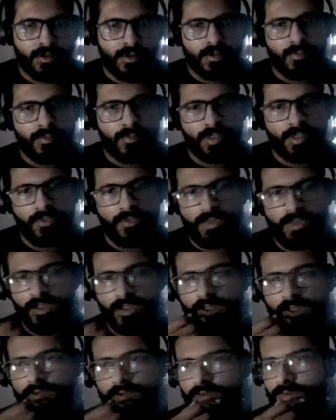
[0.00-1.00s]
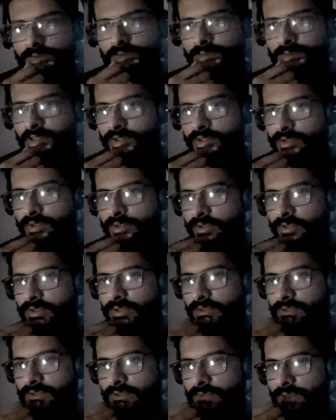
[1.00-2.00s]
But we have some other ways
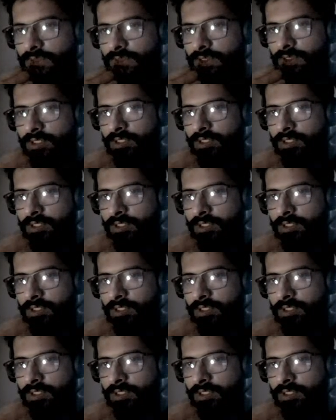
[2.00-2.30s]
as well.